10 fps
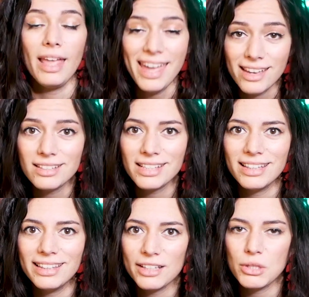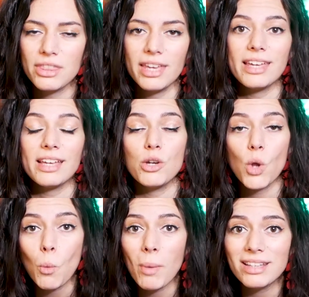And I'd like to thank
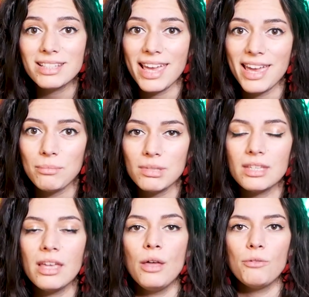Nomad Games